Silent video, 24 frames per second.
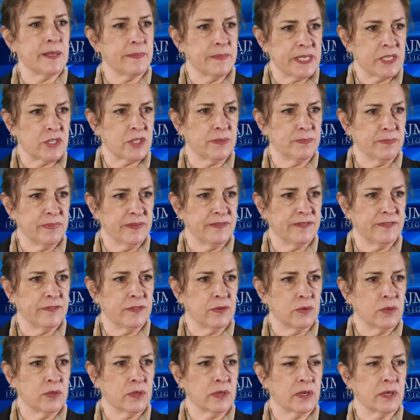I mentioned
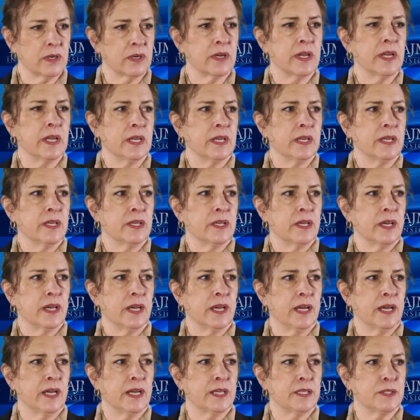before,
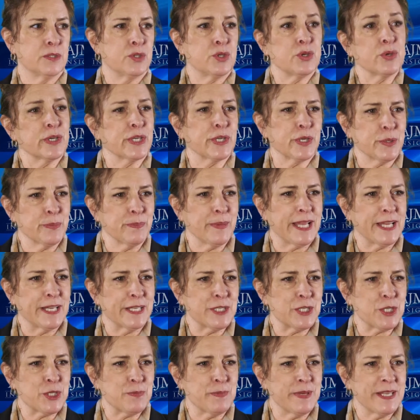trigger
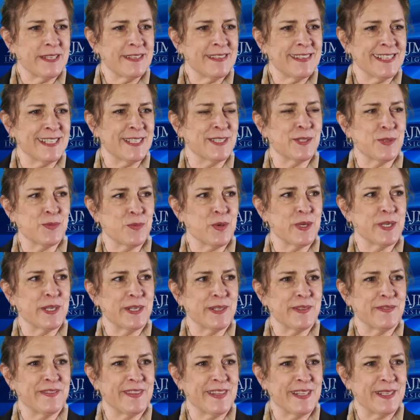management is one
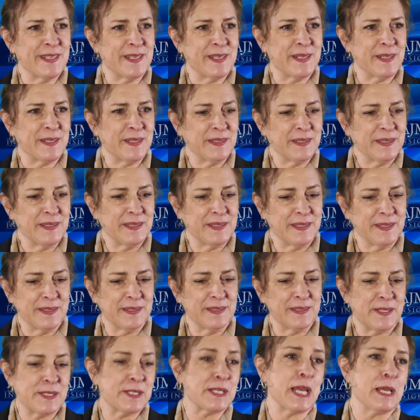of the
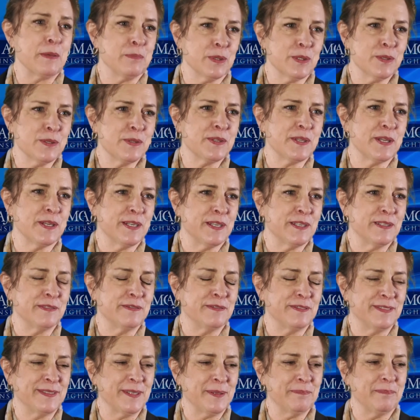staples
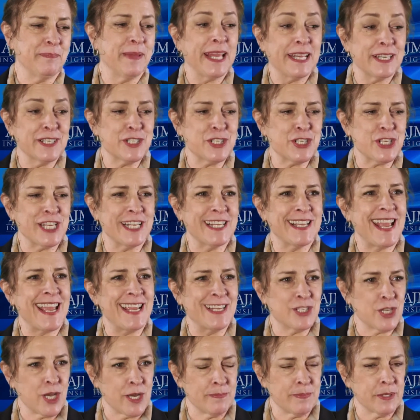of managing
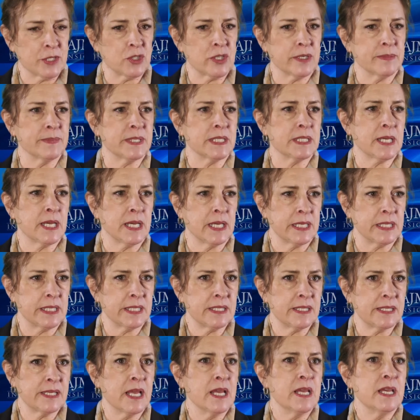atopic
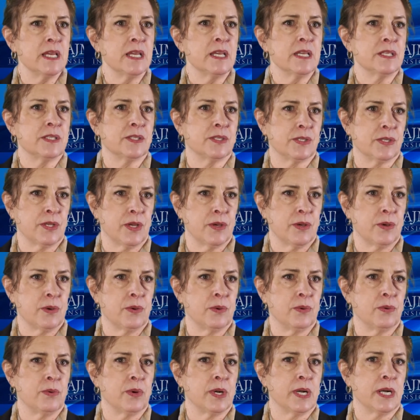dermatitis.
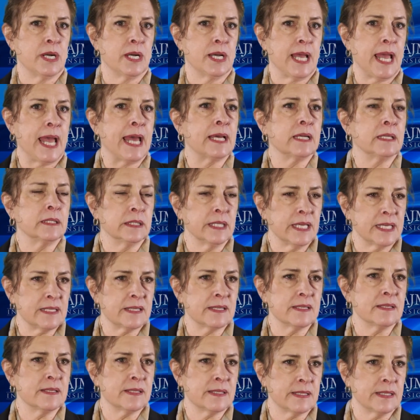So
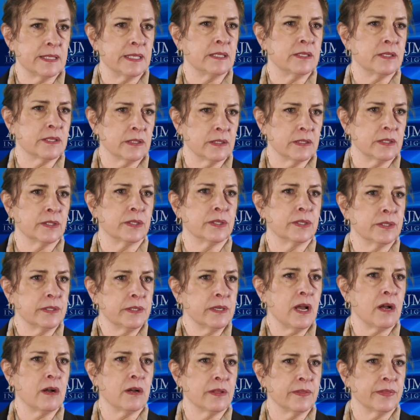adolescents need to
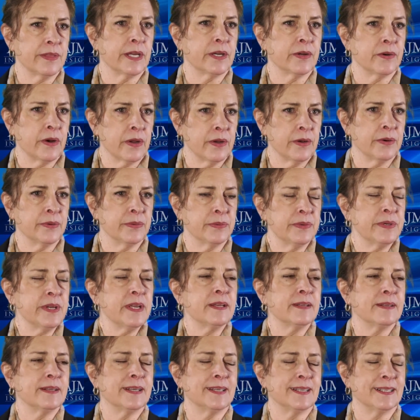learn on their own
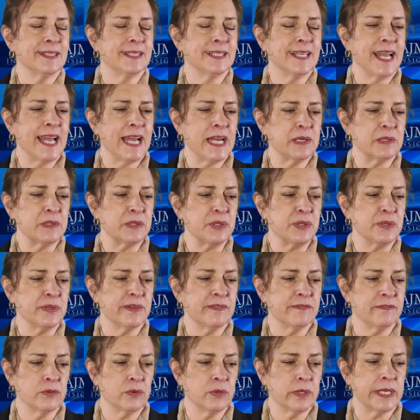how to
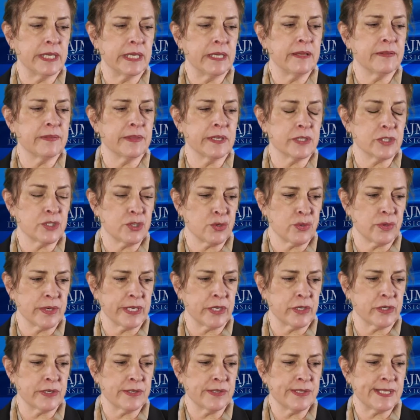avoid their
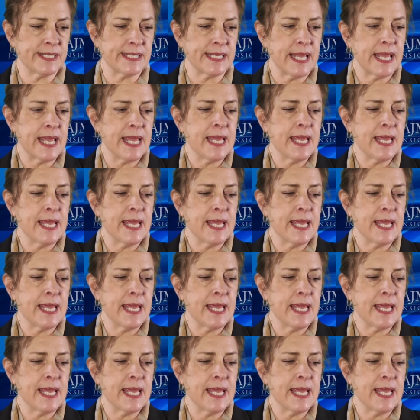triggers.